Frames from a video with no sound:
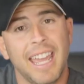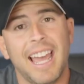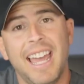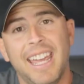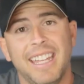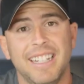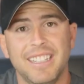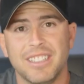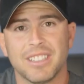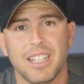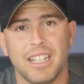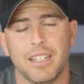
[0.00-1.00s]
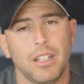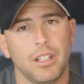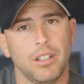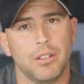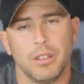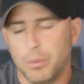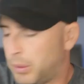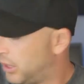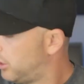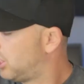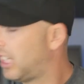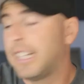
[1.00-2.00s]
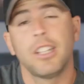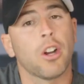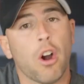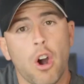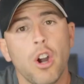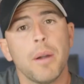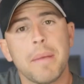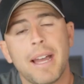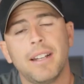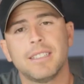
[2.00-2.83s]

and you're like, you, when you stick your arm out,